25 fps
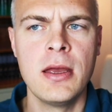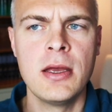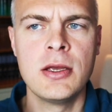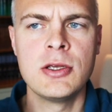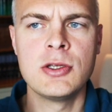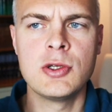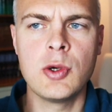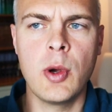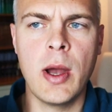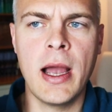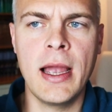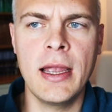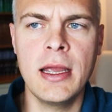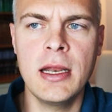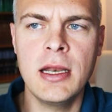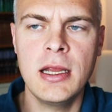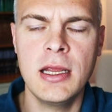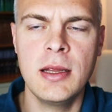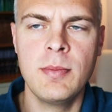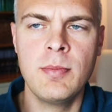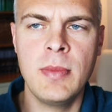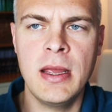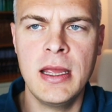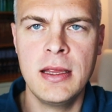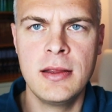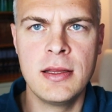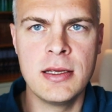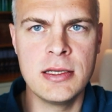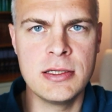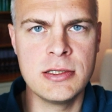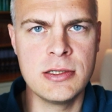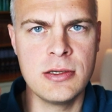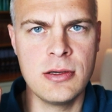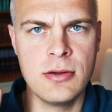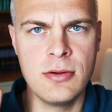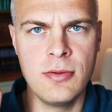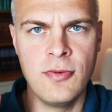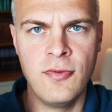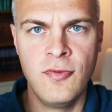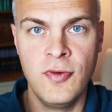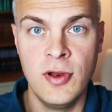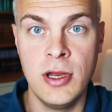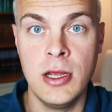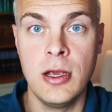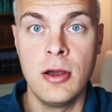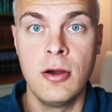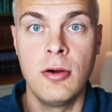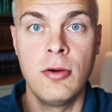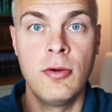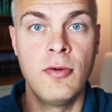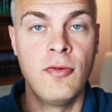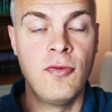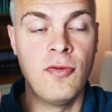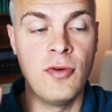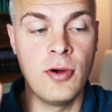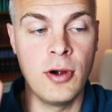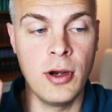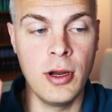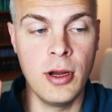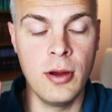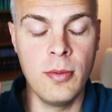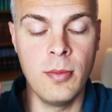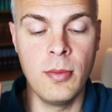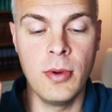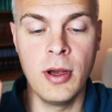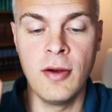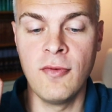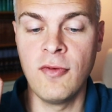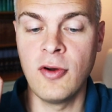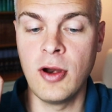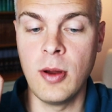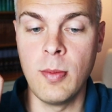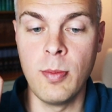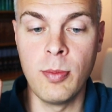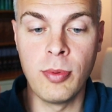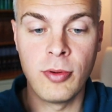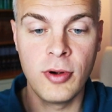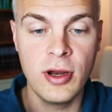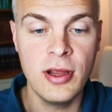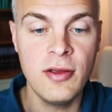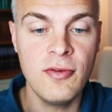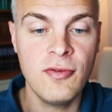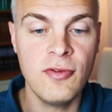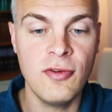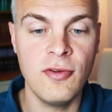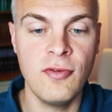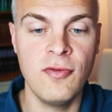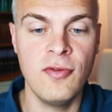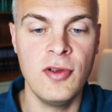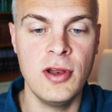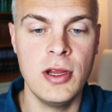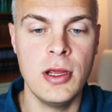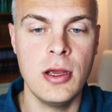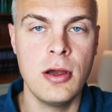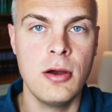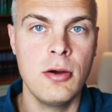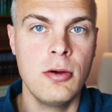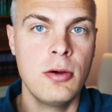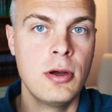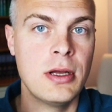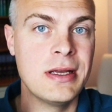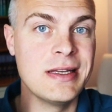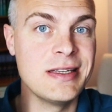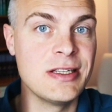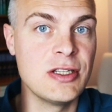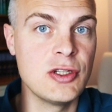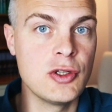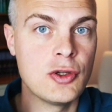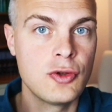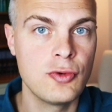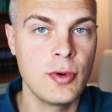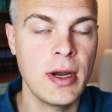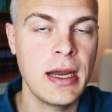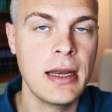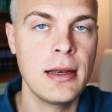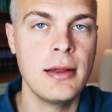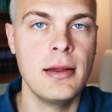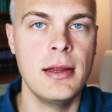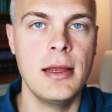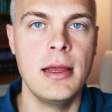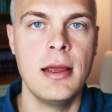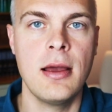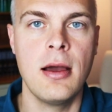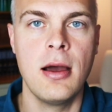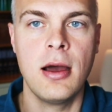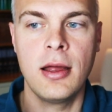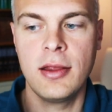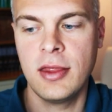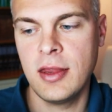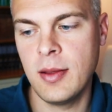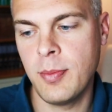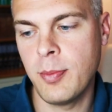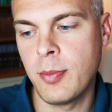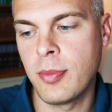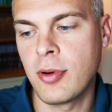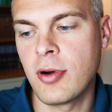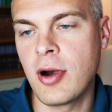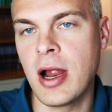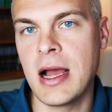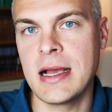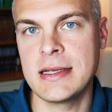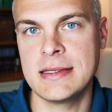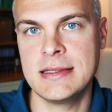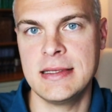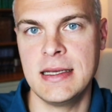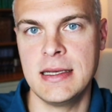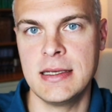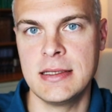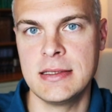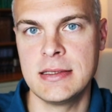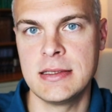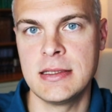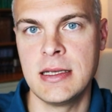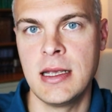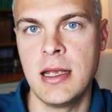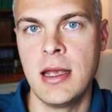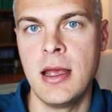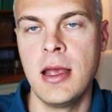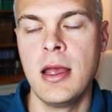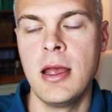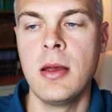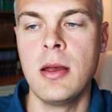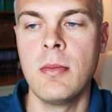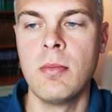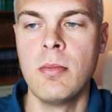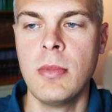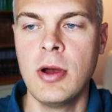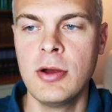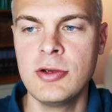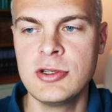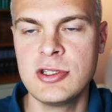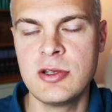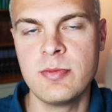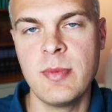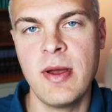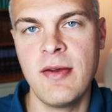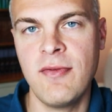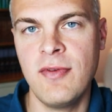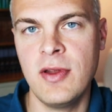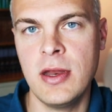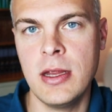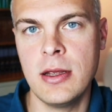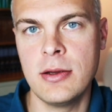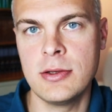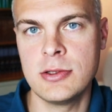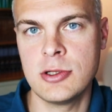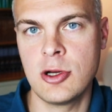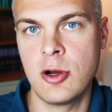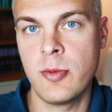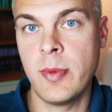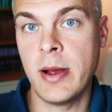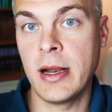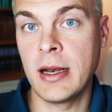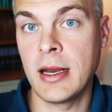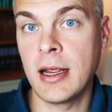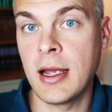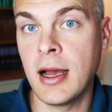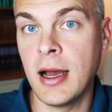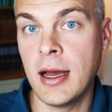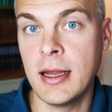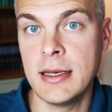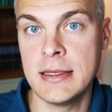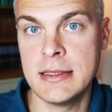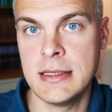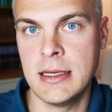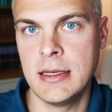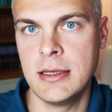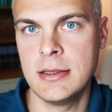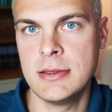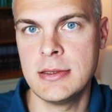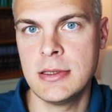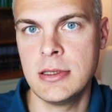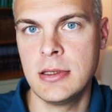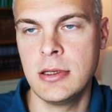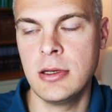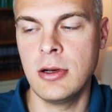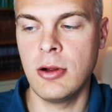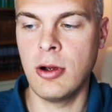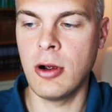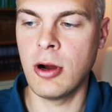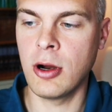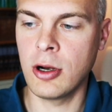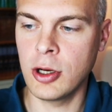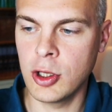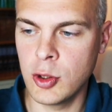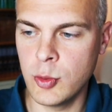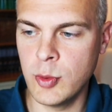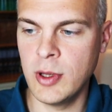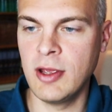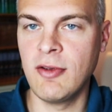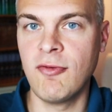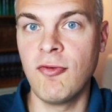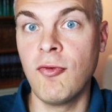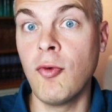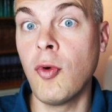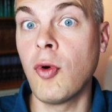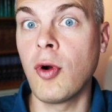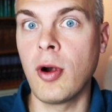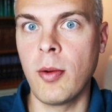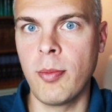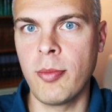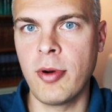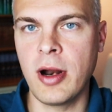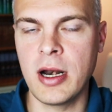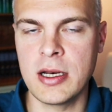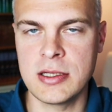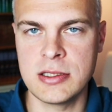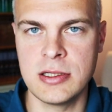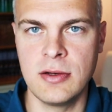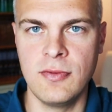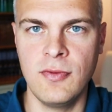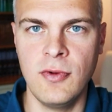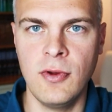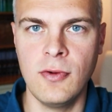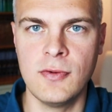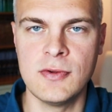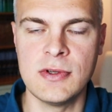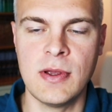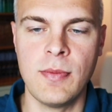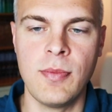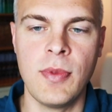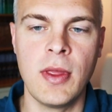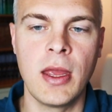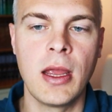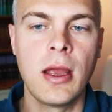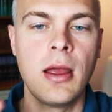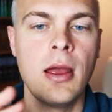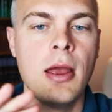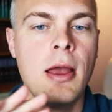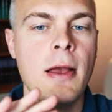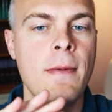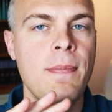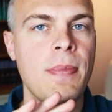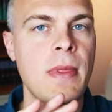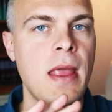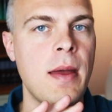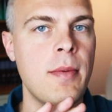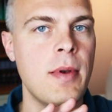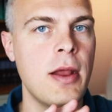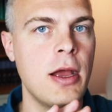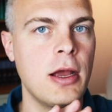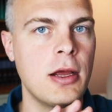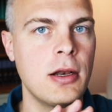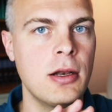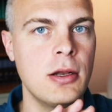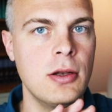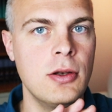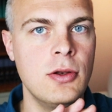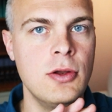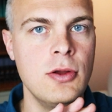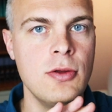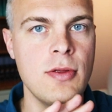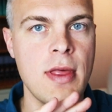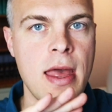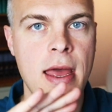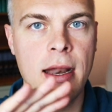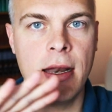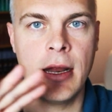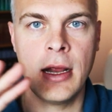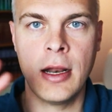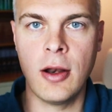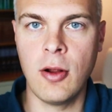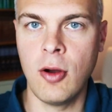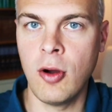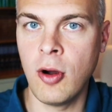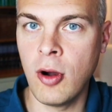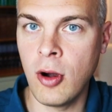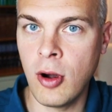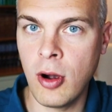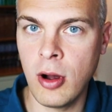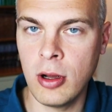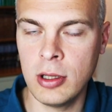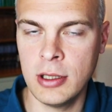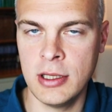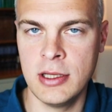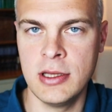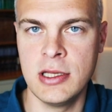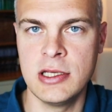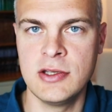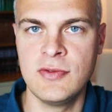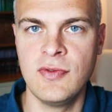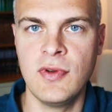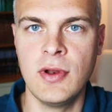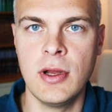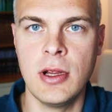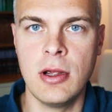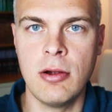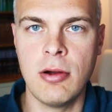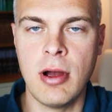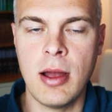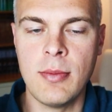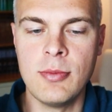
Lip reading: So I'm going to make this video a very brief video strictly on the process. Most of my videos are about content, arguing for a Protestant view of something. I'm not going to do that at all in this video.